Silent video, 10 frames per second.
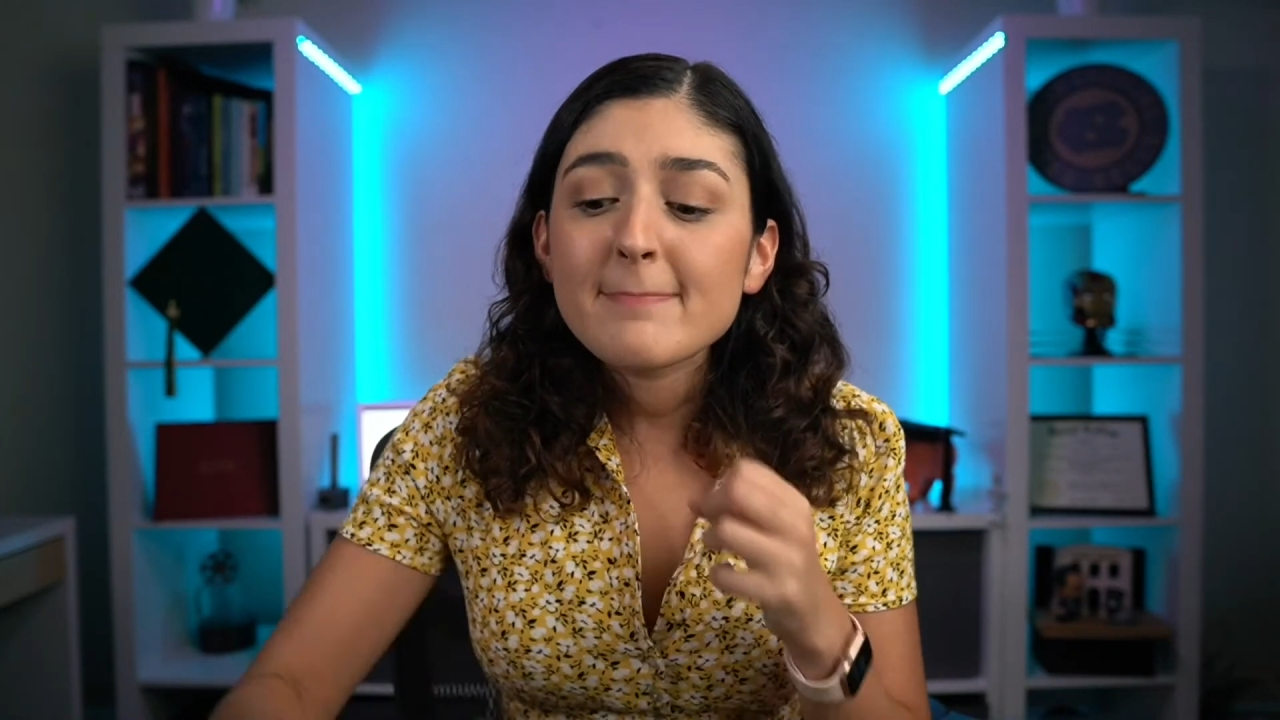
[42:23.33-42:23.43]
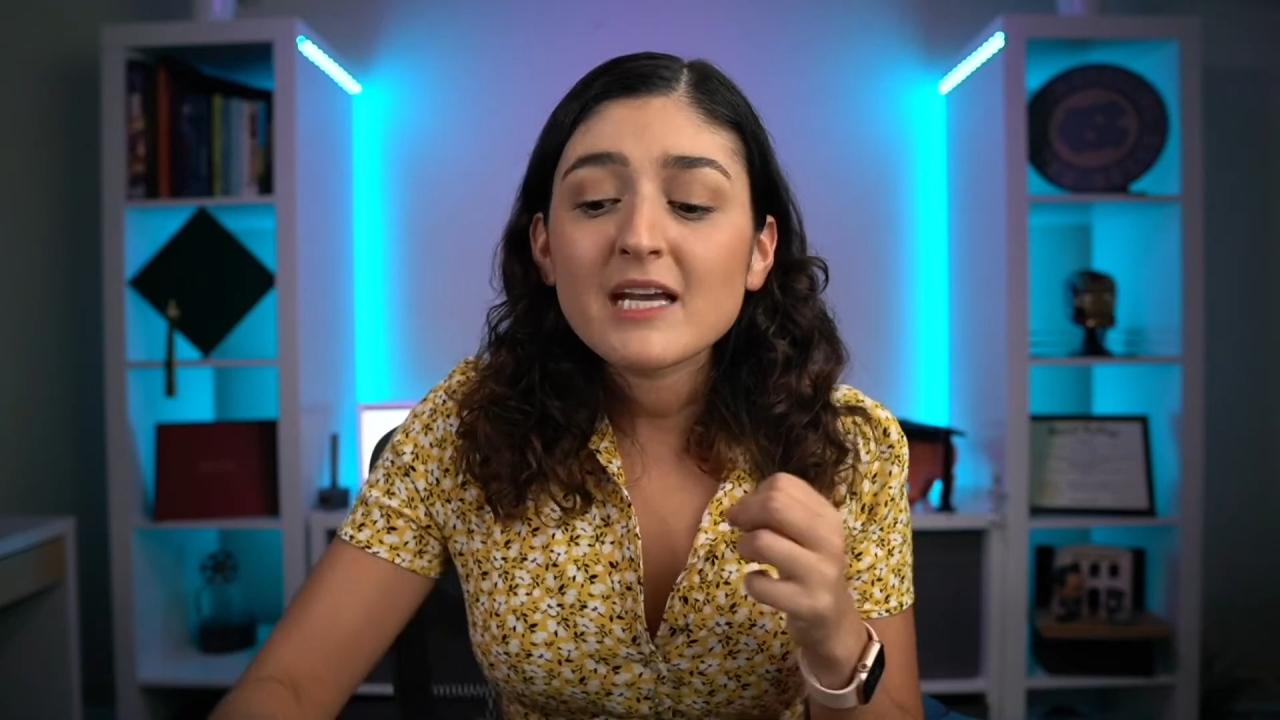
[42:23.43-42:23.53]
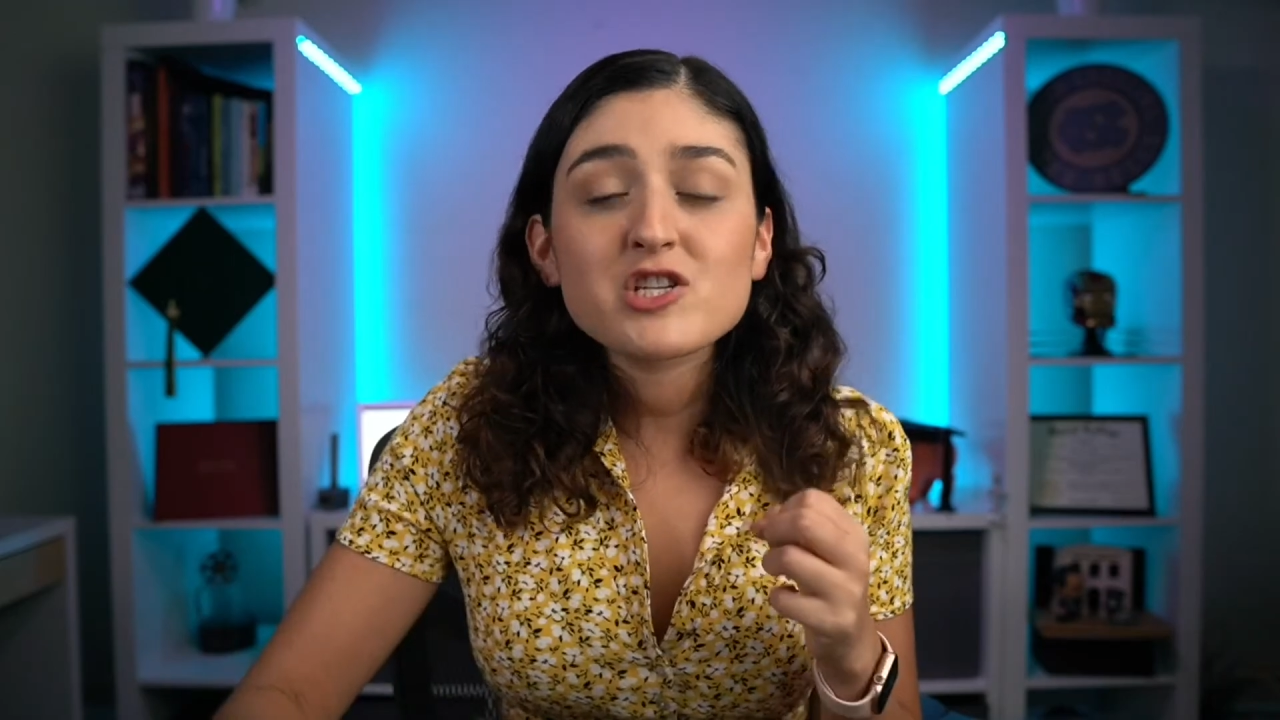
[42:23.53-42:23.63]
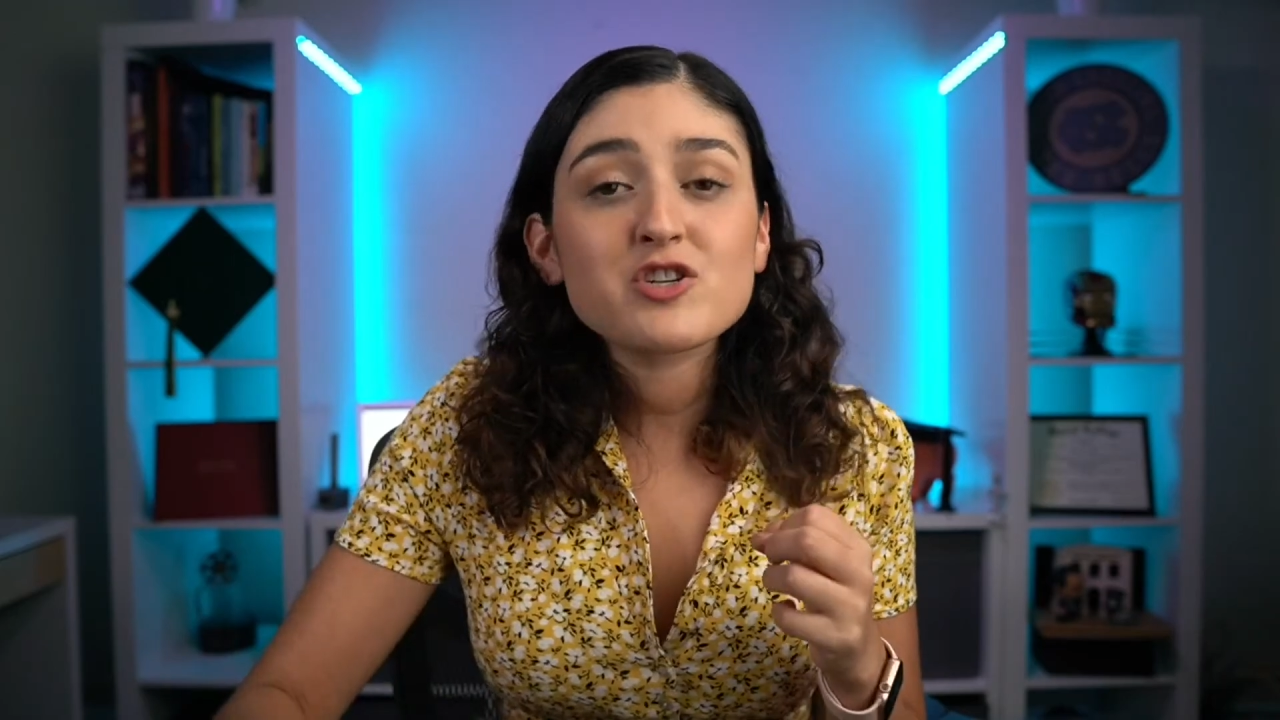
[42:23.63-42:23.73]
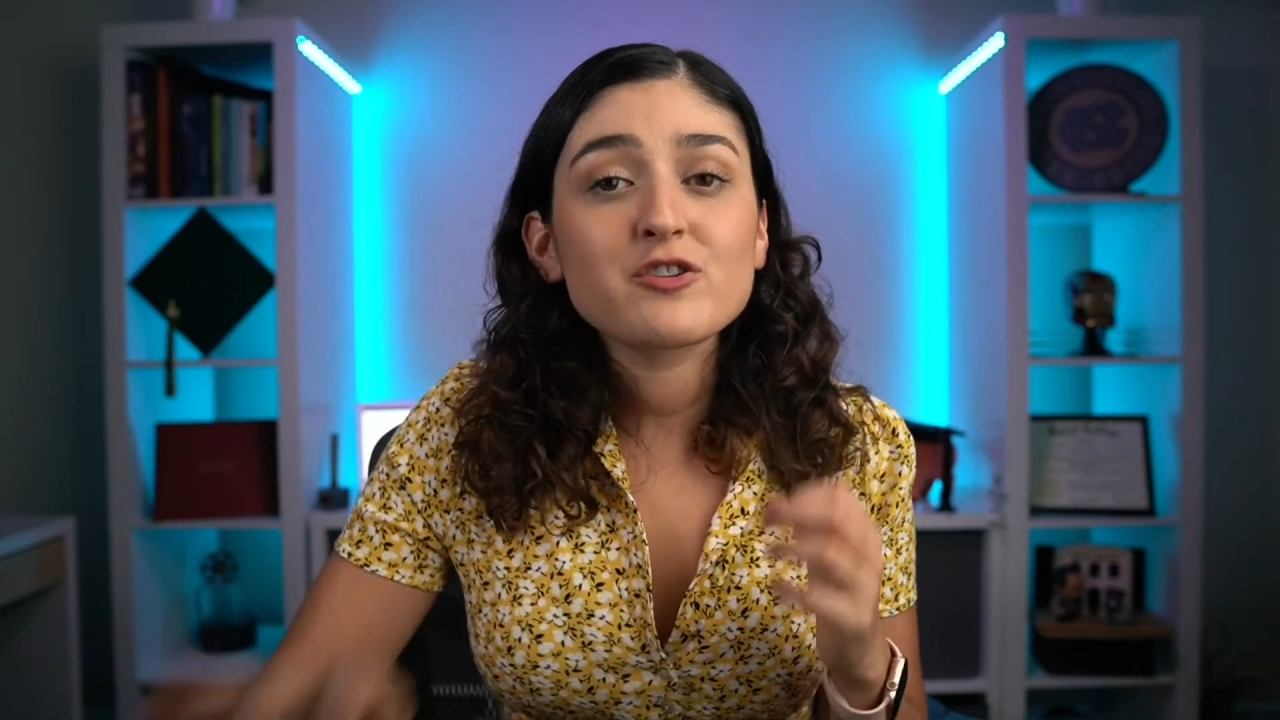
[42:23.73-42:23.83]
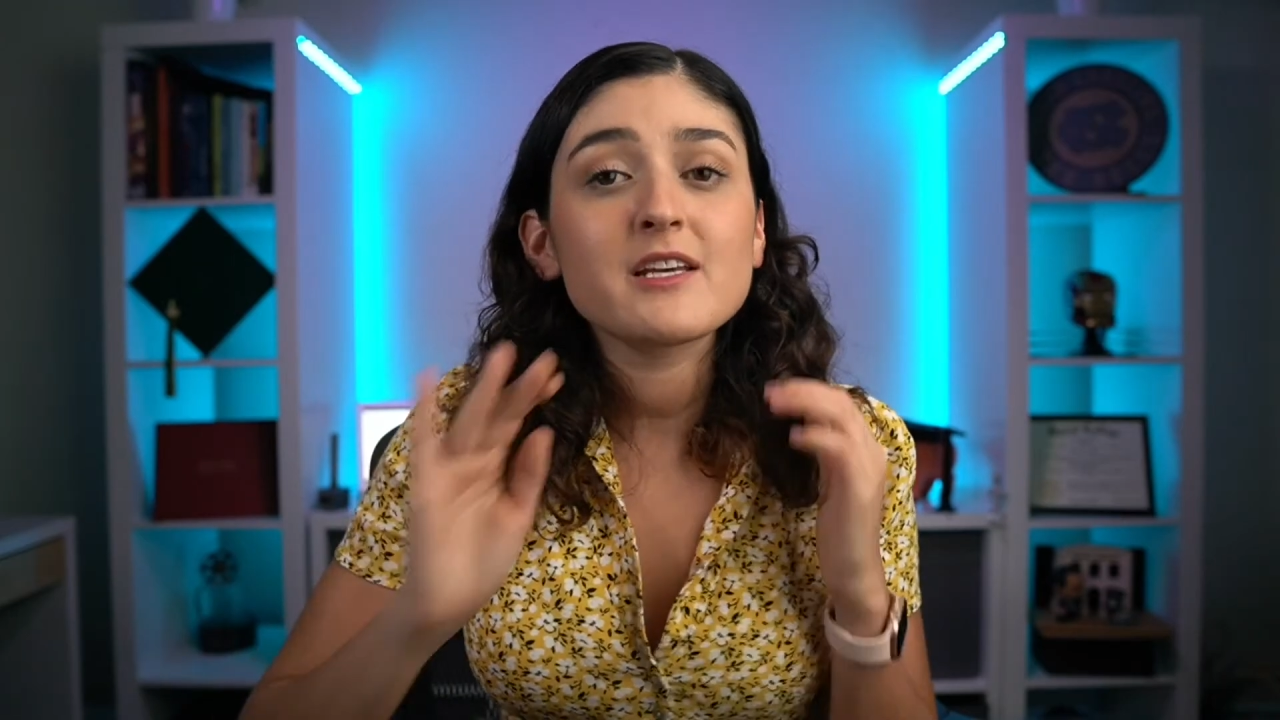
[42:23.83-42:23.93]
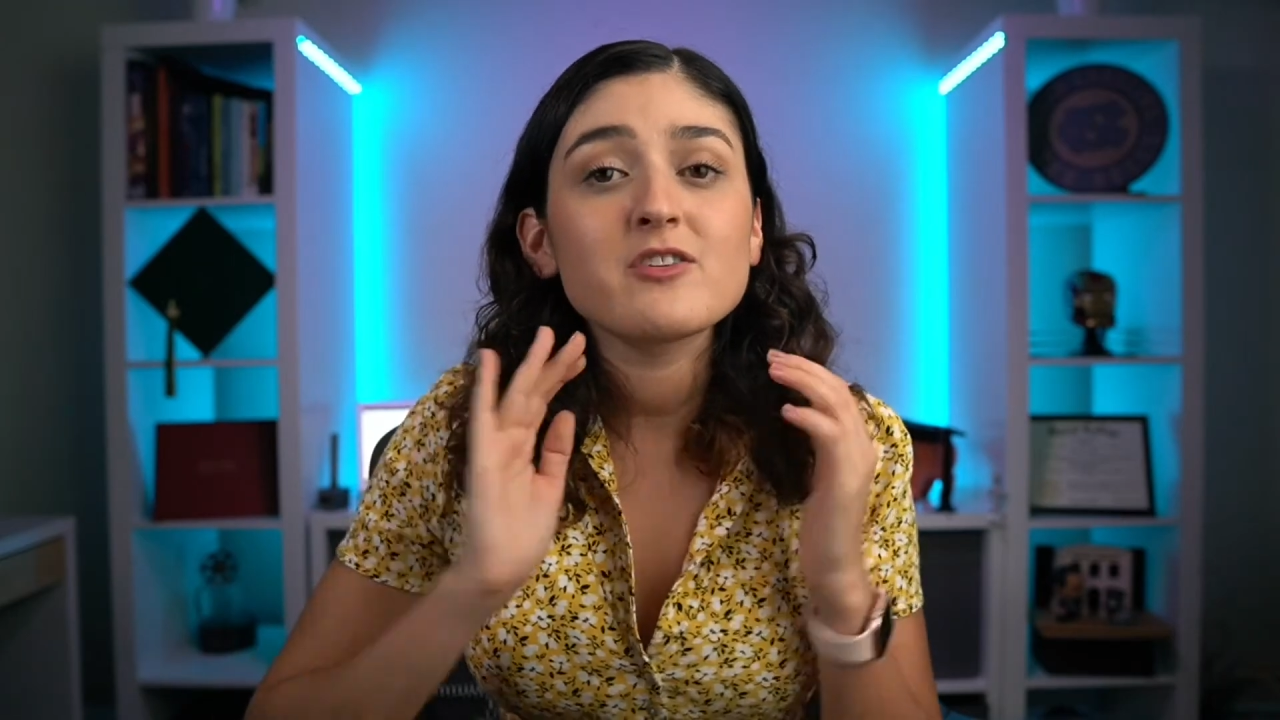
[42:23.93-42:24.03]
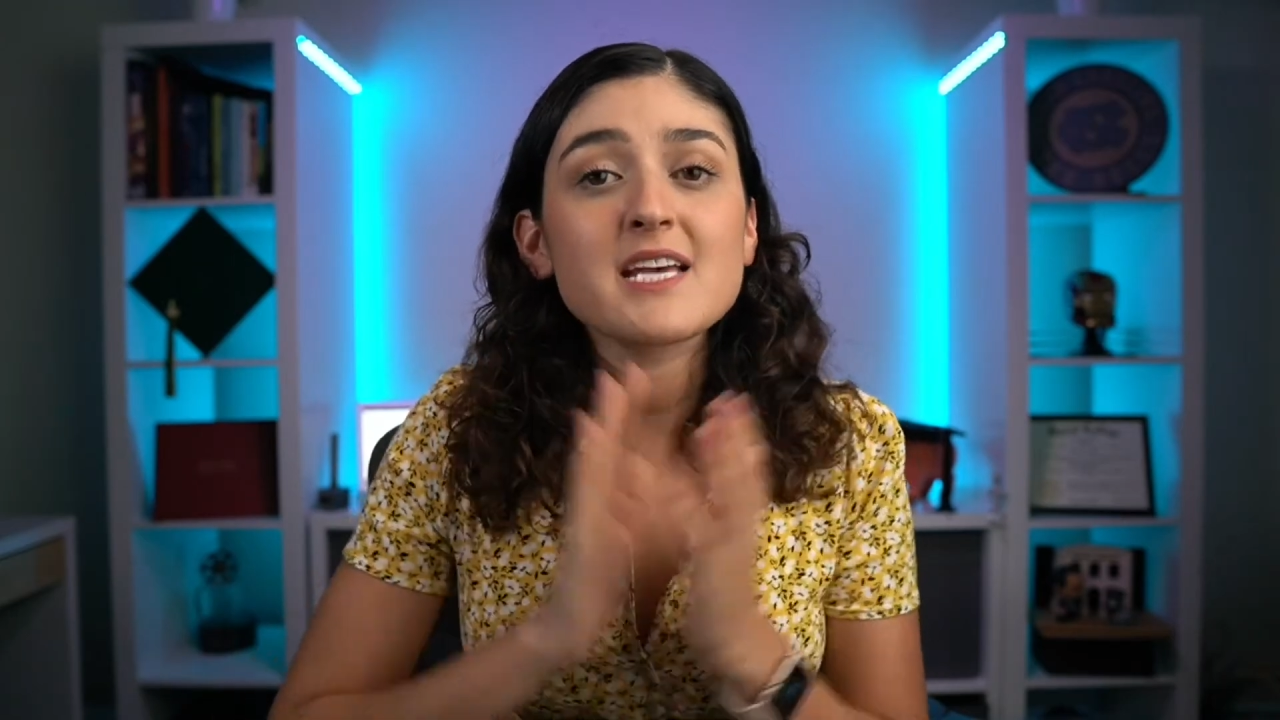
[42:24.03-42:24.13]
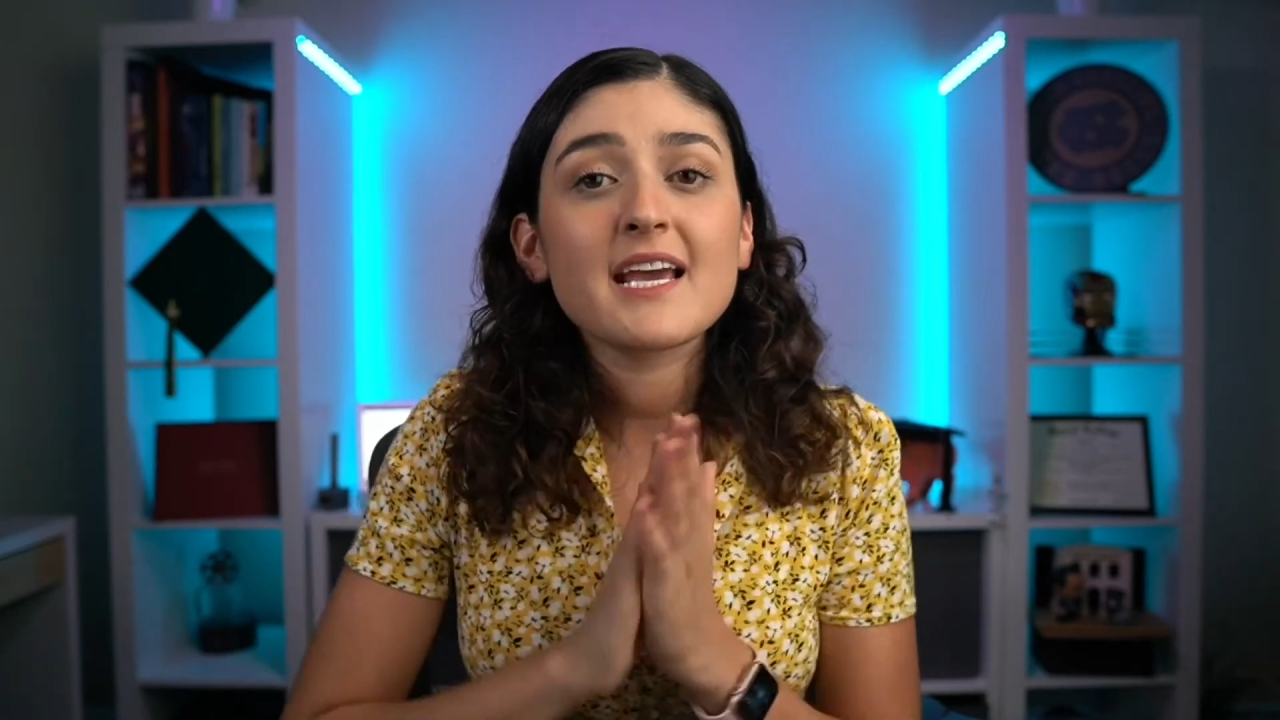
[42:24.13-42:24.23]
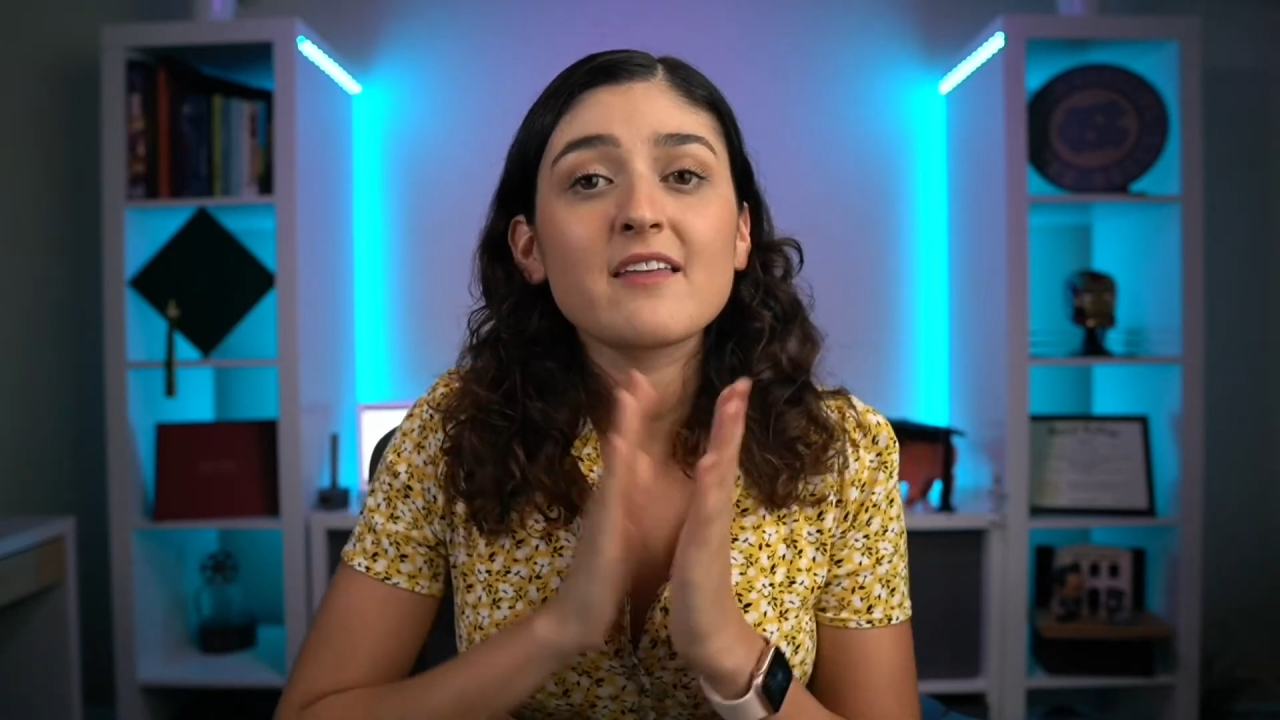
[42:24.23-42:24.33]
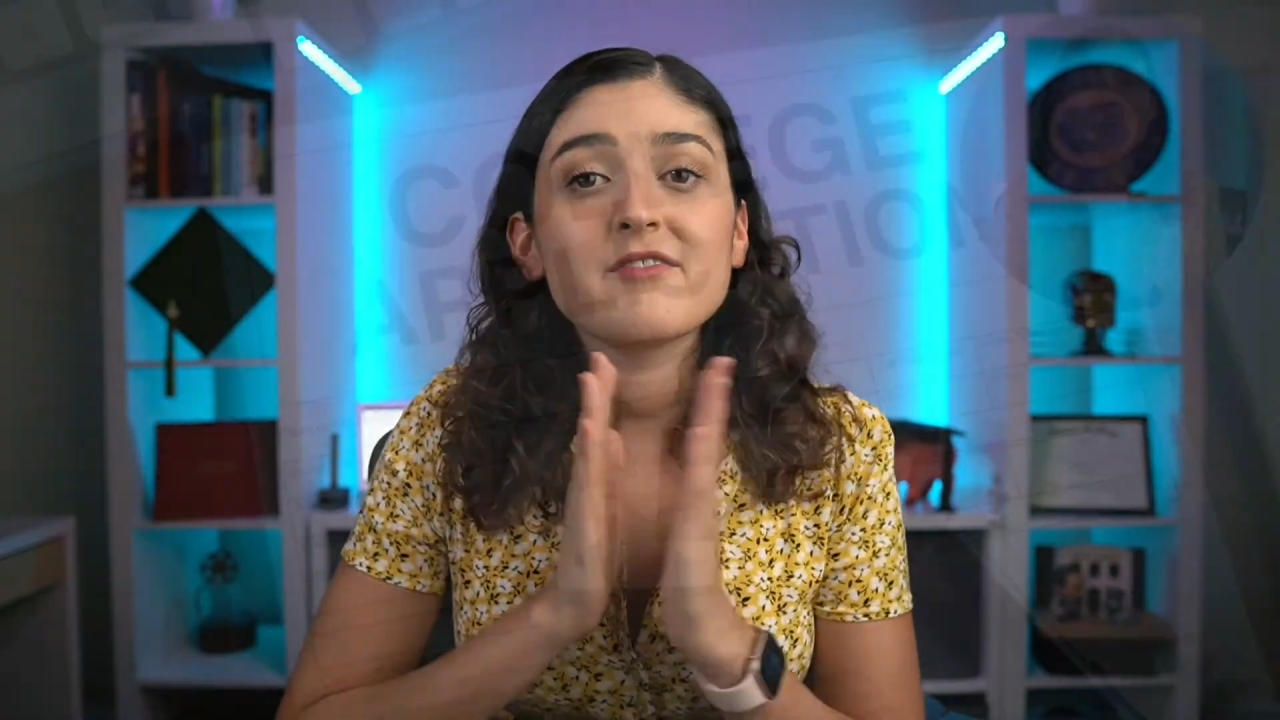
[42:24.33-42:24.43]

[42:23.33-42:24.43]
make sure that you take